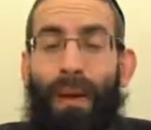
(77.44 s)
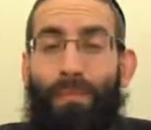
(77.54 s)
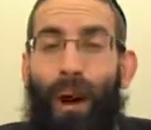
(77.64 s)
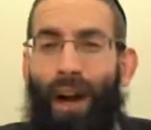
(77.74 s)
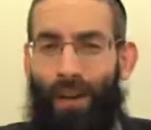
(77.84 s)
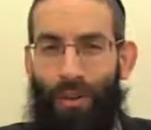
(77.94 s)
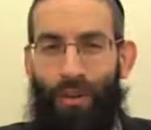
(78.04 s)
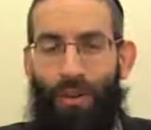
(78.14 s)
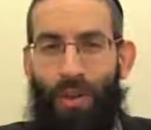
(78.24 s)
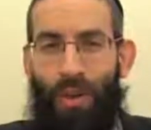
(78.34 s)

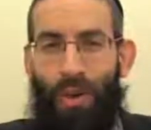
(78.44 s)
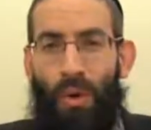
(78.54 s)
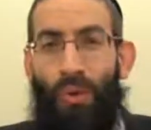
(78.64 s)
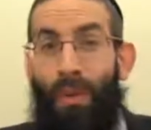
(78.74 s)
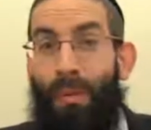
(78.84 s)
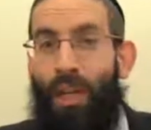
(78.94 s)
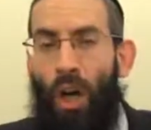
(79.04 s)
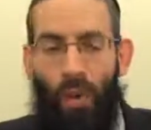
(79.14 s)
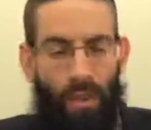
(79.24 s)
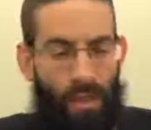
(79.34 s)
partner with my
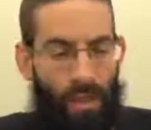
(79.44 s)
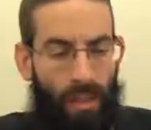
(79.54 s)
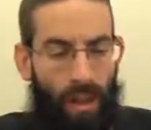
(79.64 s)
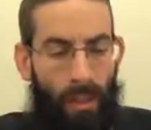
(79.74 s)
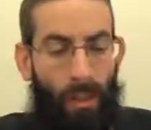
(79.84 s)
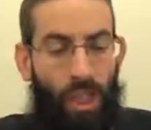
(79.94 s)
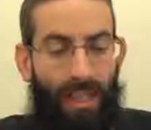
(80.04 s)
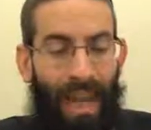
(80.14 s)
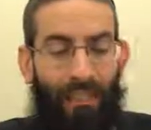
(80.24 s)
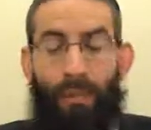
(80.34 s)
host,
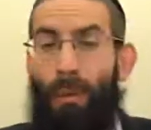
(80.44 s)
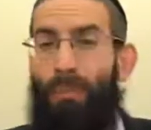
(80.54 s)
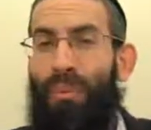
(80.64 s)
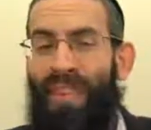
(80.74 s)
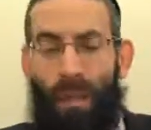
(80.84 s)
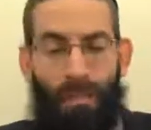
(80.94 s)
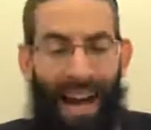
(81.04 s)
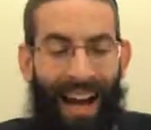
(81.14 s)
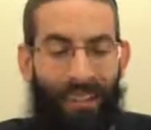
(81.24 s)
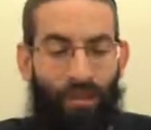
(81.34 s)
mishatafnu priti
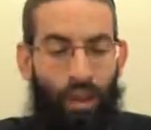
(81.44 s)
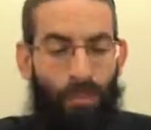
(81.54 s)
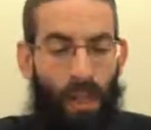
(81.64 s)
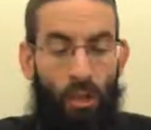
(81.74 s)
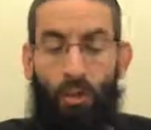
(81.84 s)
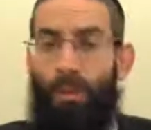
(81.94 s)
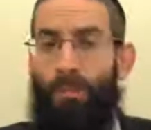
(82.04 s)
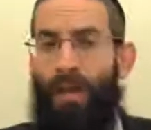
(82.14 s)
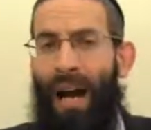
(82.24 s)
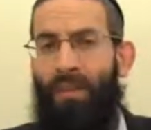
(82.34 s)
behadu
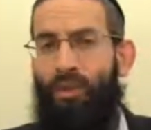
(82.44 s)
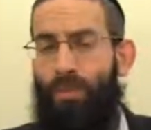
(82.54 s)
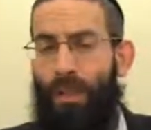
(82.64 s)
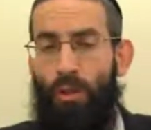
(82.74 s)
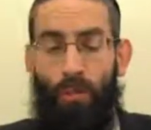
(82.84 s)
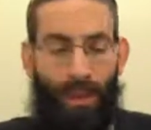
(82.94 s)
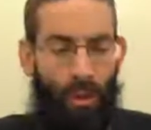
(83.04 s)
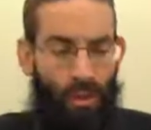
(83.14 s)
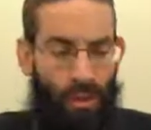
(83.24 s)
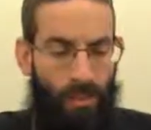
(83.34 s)
yishpizu, my
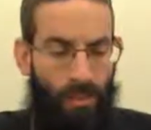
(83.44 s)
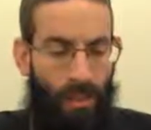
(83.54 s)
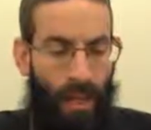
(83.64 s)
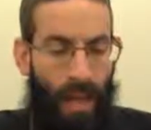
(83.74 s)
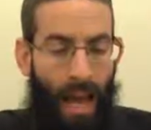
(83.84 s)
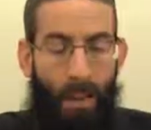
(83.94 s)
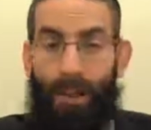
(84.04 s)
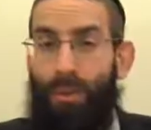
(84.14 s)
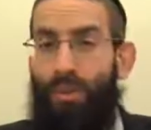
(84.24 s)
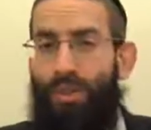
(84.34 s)
host, and
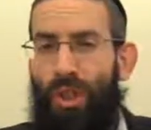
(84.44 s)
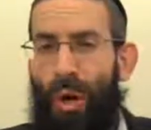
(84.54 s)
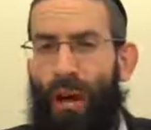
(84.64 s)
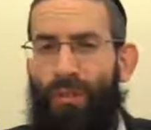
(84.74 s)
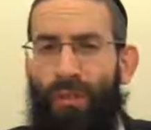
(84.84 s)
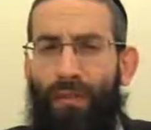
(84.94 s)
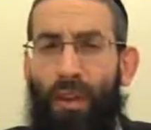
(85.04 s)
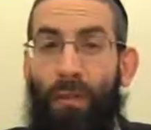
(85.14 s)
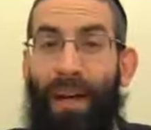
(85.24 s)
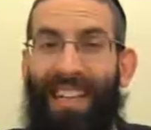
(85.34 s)
by doing so I
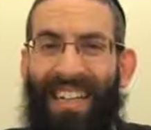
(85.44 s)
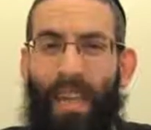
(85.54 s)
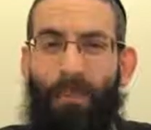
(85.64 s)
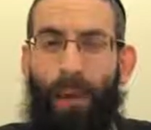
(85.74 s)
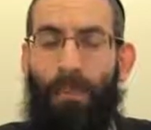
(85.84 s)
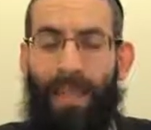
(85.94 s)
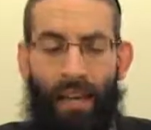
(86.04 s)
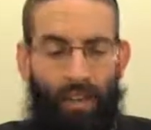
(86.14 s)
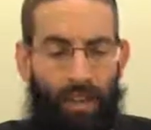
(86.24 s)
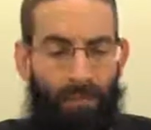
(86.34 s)
fulfilled my chiv, my
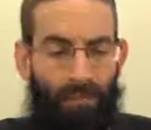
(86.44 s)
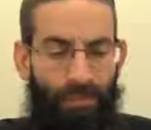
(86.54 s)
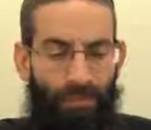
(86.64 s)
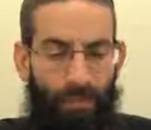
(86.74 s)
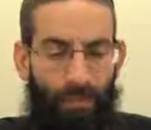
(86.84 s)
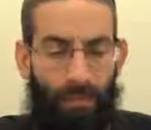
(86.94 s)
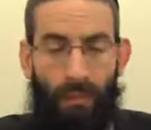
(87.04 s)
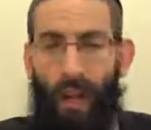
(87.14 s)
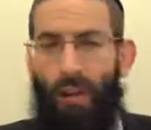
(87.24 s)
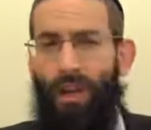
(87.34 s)
obligation
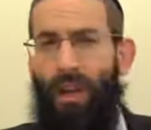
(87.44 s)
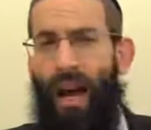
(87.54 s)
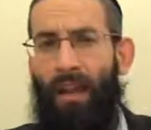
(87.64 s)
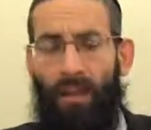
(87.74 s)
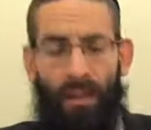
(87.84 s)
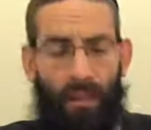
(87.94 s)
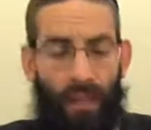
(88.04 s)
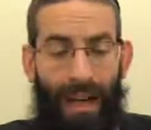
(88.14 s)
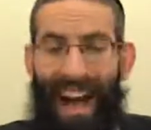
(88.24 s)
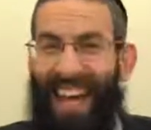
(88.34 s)
of Ner Chanukah.
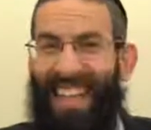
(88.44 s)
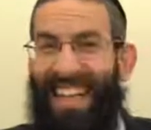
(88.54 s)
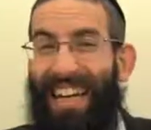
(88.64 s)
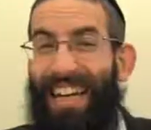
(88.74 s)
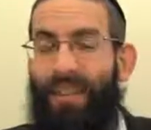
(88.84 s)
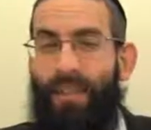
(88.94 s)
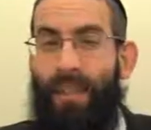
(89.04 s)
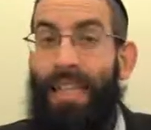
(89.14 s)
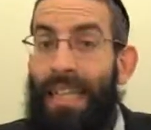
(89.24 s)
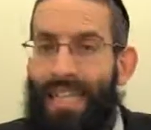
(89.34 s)
I had a
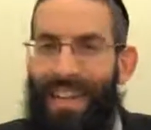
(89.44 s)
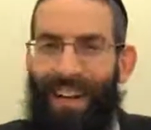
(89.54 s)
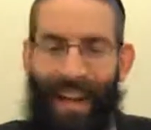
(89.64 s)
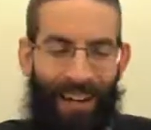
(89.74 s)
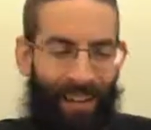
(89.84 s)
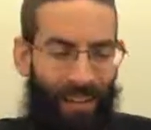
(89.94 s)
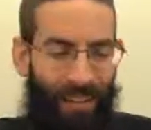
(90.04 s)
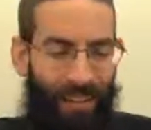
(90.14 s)
chelik in his Ner Chanukah.